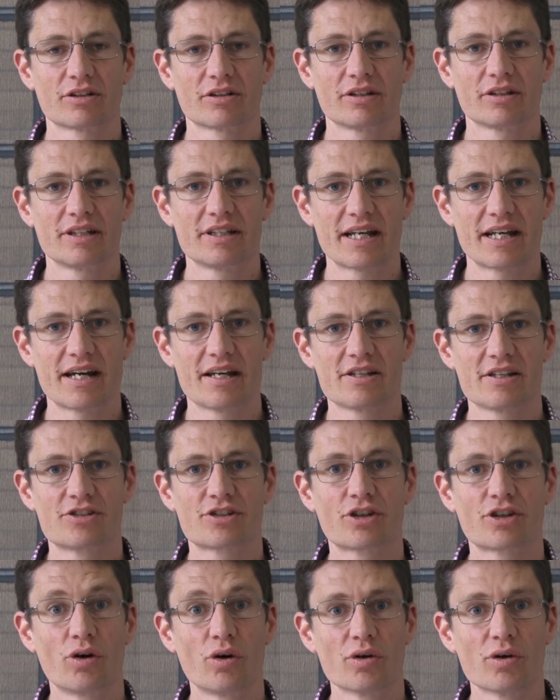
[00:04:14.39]
it has
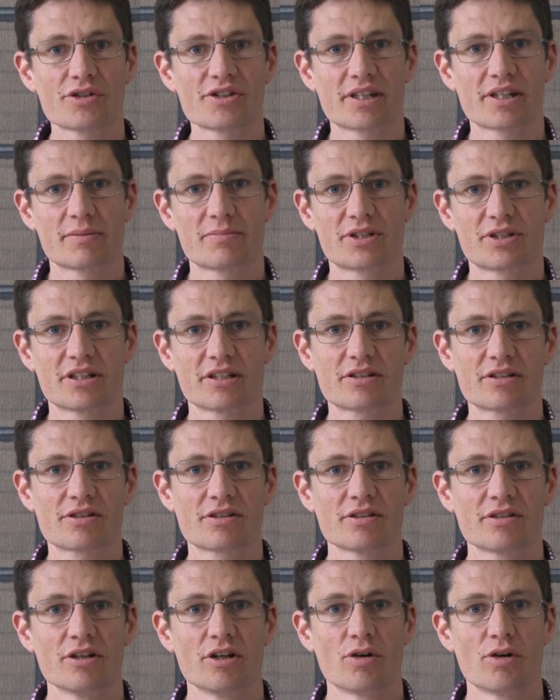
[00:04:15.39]
core subjects
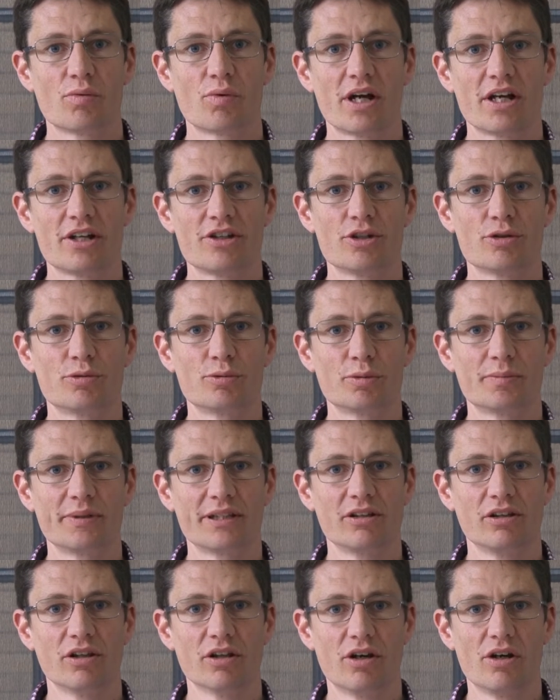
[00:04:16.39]
where you will be
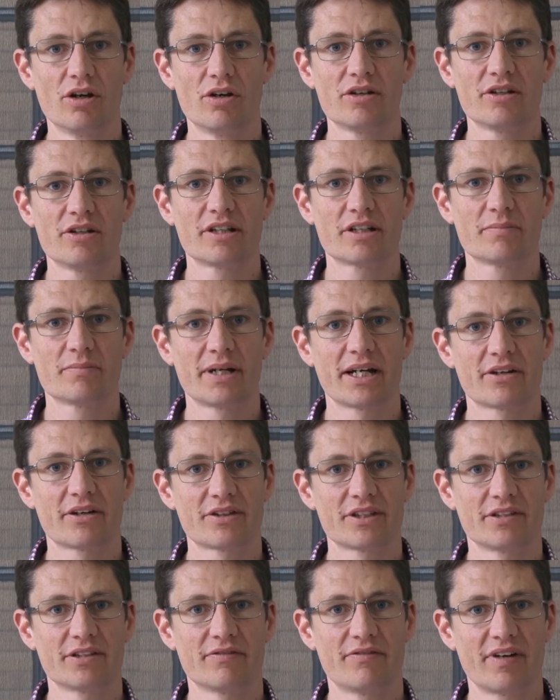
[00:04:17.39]
learning about
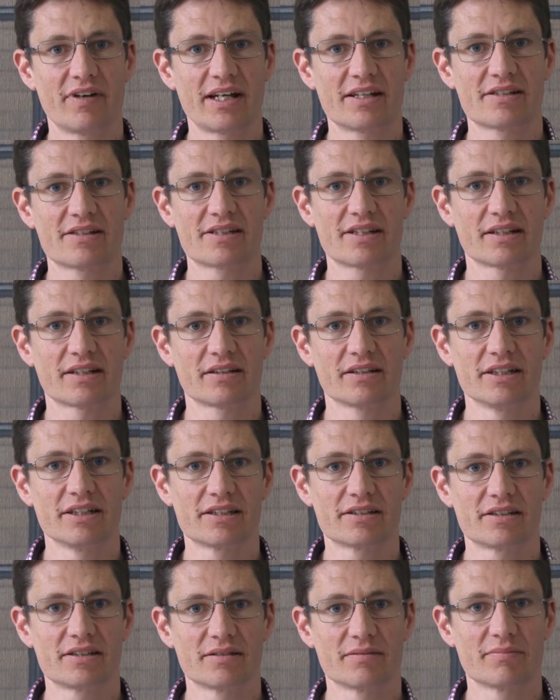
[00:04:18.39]
the advanced
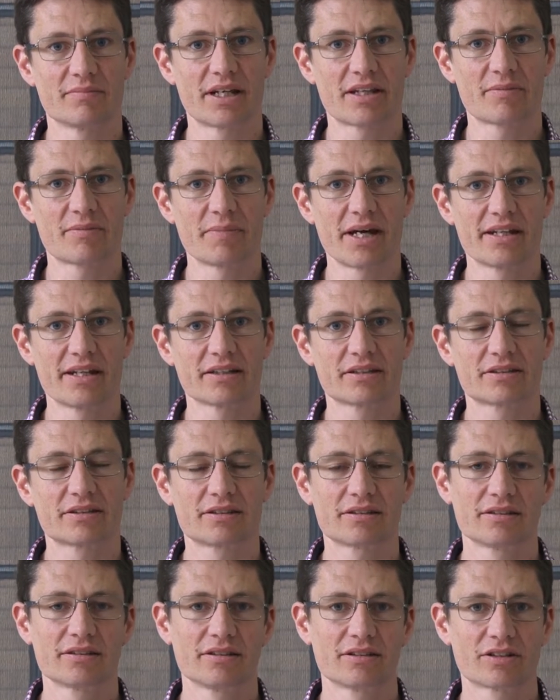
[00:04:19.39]
techniques in mathematics,
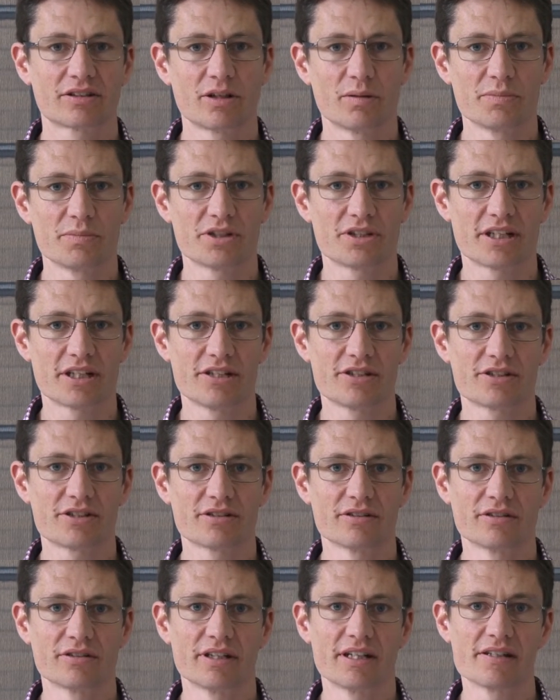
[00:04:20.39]

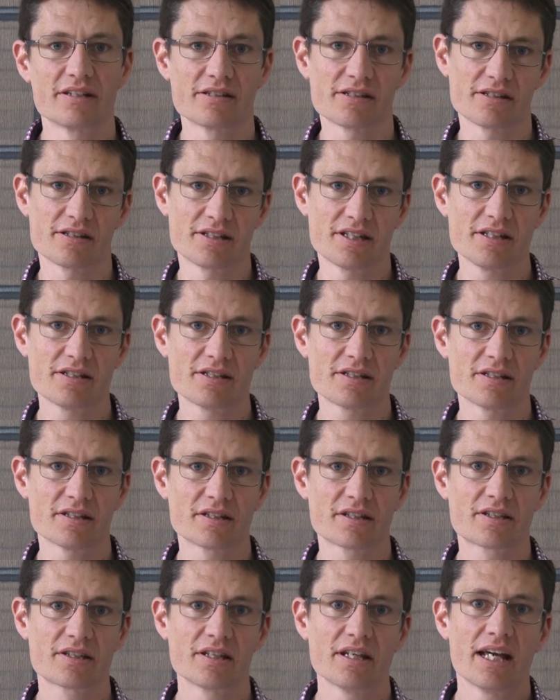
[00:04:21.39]
computation and
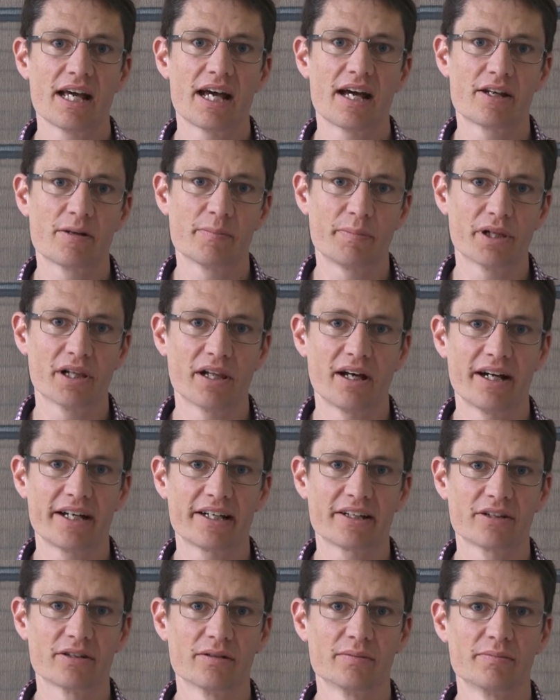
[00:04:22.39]
statistics and
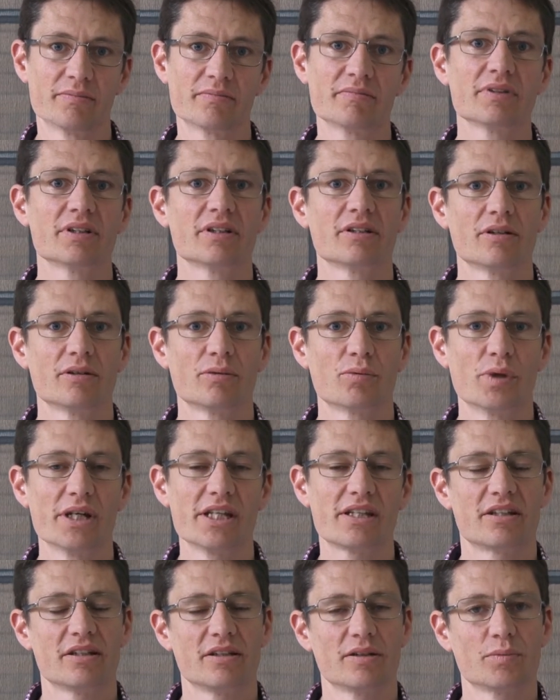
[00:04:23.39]
applying them
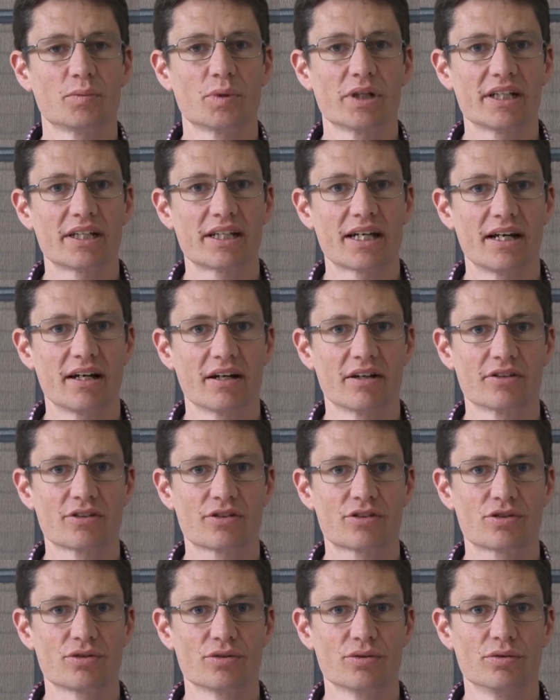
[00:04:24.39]
week in, week out
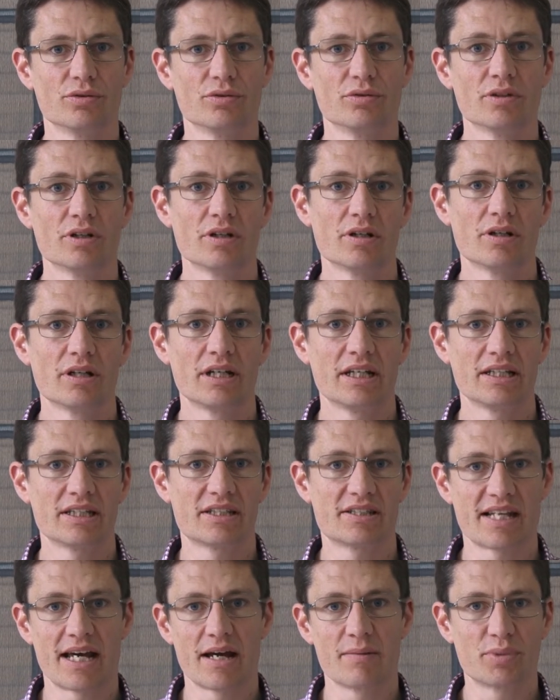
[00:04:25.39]
to
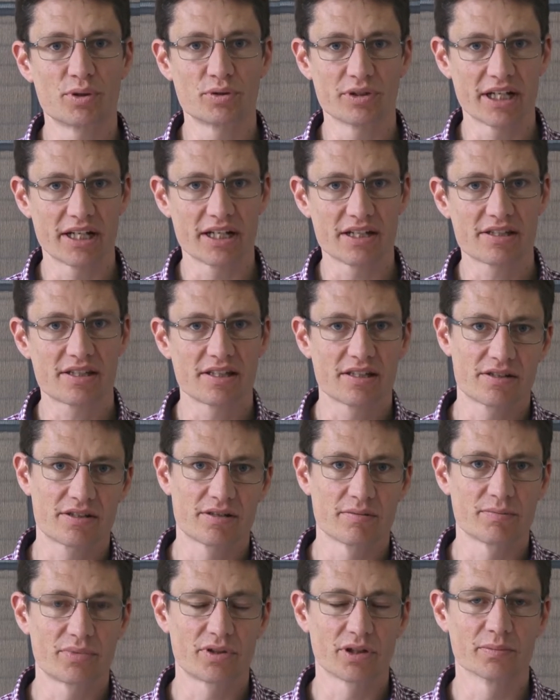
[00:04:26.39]
example data sets
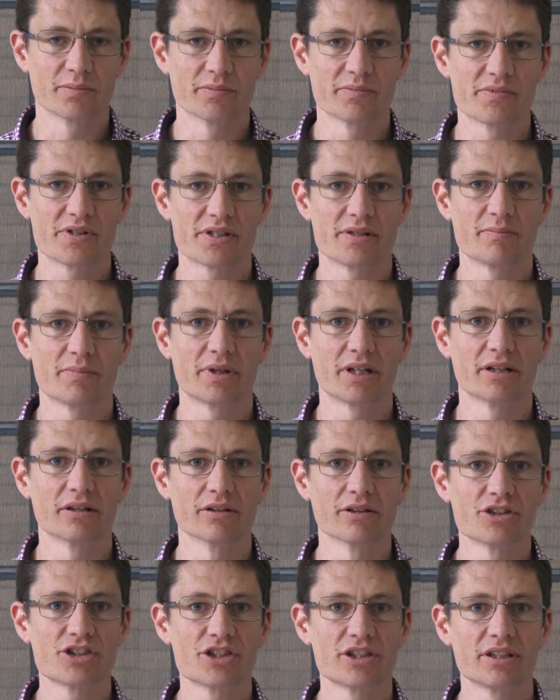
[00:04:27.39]
and problems in
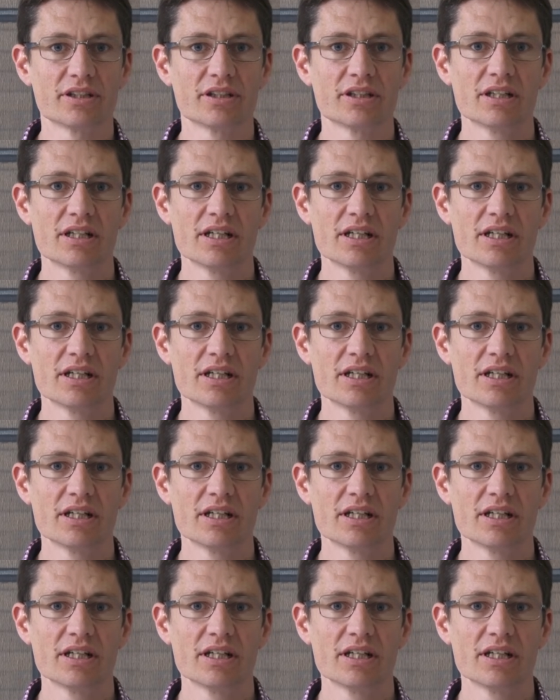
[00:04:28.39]
biology.